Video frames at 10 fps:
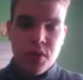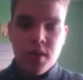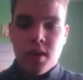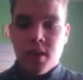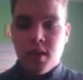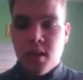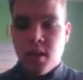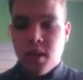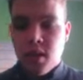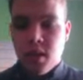the
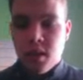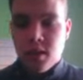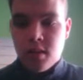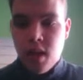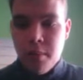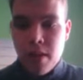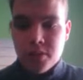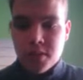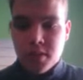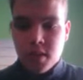
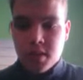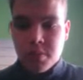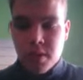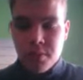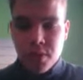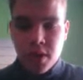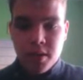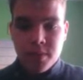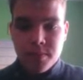amount that's being put in.